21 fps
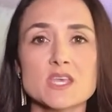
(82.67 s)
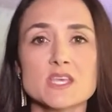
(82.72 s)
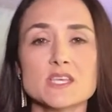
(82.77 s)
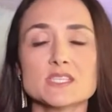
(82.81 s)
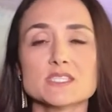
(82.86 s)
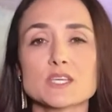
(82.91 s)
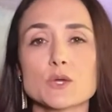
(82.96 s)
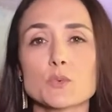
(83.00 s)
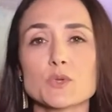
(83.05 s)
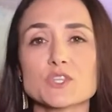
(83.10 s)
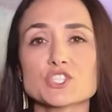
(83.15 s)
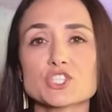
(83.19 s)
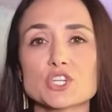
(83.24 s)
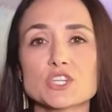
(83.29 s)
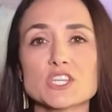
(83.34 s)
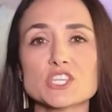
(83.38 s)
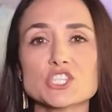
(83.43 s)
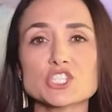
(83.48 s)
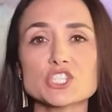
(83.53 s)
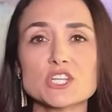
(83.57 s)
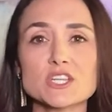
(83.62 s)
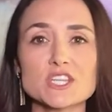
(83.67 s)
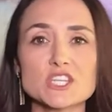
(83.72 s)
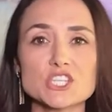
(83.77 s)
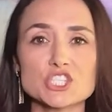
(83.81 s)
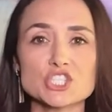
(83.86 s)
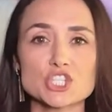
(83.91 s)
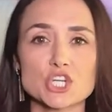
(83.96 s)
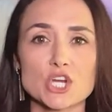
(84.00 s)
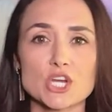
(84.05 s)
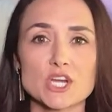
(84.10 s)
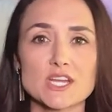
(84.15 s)
So with traditional
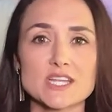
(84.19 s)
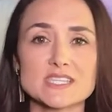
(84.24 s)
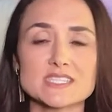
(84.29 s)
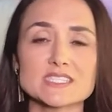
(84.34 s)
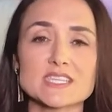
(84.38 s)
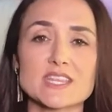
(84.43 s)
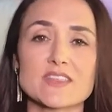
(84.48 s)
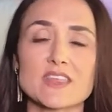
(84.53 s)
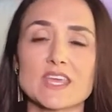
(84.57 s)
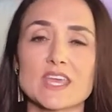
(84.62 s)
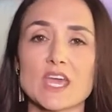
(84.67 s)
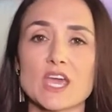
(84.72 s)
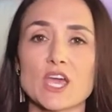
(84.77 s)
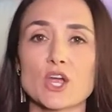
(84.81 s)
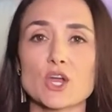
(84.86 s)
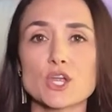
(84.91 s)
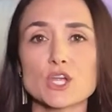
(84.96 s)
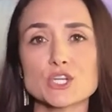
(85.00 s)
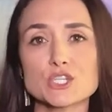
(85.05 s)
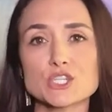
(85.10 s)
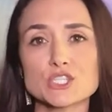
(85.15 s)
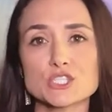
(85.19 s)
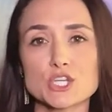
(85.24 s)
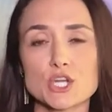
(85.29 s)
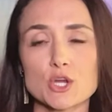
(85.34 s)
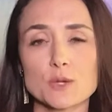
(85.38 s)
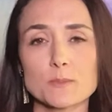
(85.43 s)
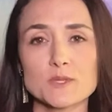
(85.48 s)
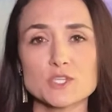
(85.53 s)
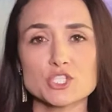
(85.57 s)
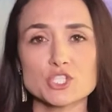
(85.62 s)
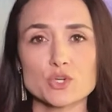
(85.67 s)
insurance, the carrier
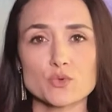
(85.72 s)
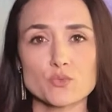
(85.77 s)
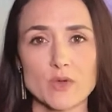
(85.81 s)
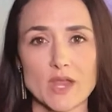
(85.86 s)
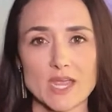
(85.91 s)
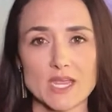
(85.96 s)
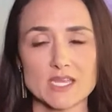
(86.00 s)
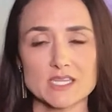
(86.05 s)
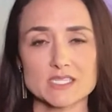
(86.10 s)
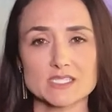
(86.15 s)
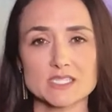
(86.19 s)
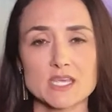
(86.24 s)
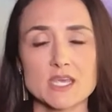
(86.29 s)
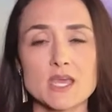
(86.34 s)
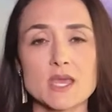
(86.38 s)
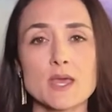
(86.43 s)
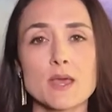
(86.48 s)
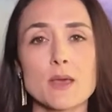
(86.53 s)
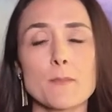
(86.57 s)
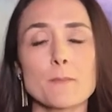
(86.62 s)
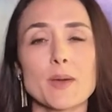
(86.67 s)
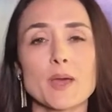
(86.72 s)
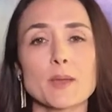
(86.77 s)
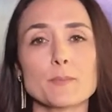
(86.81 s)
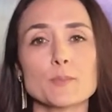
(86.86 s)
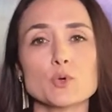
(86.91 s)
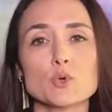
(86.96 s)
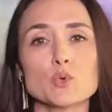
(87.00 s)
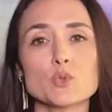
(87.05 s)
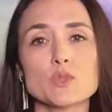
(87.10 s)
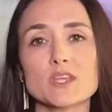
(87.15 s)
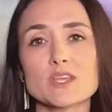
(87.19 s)
determines your rate by
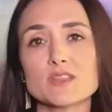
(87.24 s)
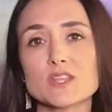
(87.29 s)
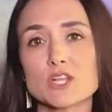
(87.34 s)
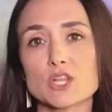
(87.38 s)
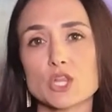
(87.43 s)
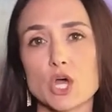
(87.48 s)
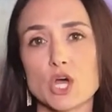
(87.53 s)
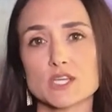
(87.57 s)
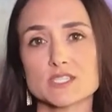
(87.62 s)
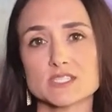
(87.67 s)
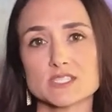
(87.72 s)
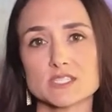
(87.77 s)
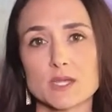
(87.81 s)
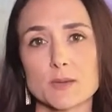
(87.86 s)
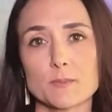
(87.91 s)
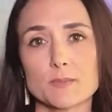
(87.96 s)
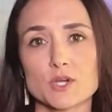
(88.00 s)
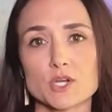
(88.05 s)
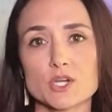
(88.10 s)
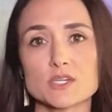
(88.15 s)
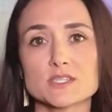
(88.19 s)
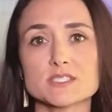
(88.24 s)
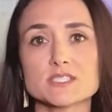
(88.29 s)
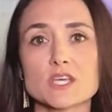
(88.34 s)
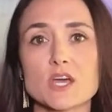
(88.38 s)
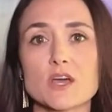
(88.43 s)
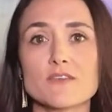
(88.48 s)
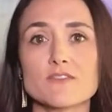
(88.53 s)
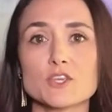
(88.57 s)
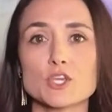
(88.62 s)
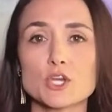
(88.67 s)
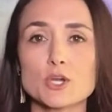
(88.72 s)
pooling the loss numbers
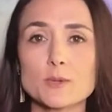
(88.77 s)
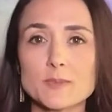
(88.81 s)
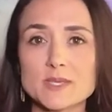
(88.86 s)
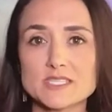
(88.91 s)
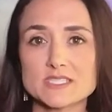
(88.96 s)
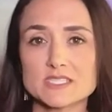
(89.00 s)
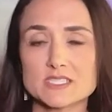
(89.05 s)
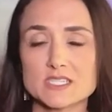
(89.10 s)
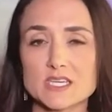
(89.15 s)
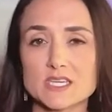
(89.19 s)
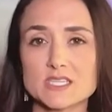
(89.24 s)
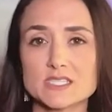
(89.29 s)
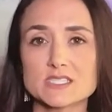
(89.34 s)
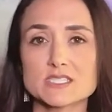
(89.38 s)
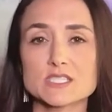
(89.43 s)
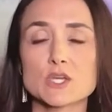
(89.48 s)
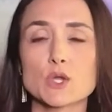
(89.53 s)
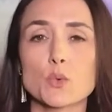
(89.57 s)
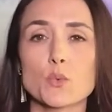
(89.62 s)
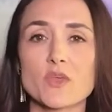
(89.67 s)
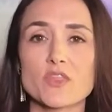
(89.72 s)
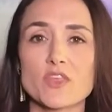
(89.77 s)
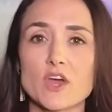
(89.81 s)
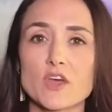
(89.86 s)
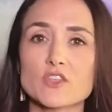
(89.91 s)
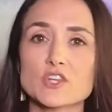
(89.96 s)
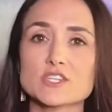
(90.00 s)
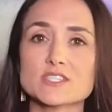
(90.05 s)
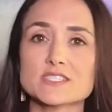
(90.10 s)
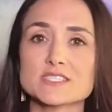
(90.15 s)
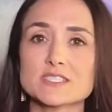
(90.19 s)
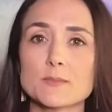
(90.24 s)
of your business with
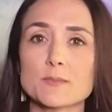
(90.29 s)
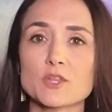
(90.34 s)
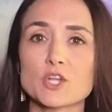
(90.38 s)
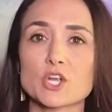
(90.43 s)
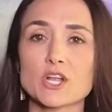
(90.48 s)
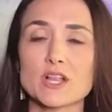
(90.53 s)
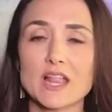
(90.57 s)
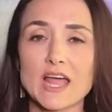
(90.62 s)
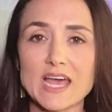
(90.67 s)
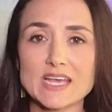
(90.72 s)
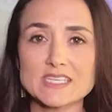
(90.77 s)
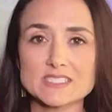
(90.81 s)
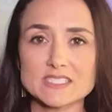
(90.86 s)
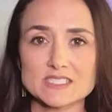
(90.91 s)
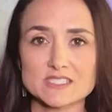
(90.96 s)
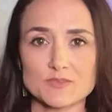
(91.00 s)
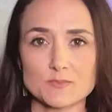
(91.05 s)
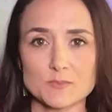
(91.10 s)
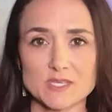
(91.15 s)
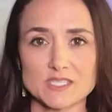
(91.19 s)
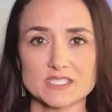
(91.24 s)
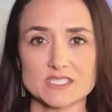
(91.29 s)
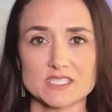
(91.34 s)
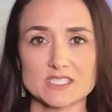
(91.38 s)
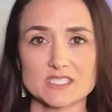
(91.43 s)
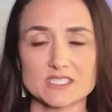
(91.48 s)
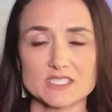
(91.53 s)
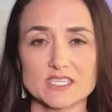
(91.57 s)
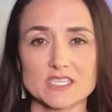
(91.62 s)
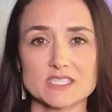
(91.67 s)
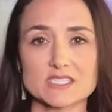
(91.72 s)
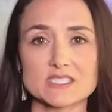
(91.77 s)
other similar classes of
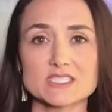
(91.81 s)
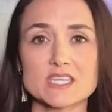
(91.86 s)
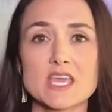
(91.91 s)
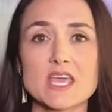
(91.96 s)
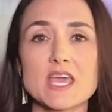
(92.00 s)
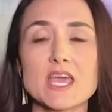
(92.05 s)
businesses,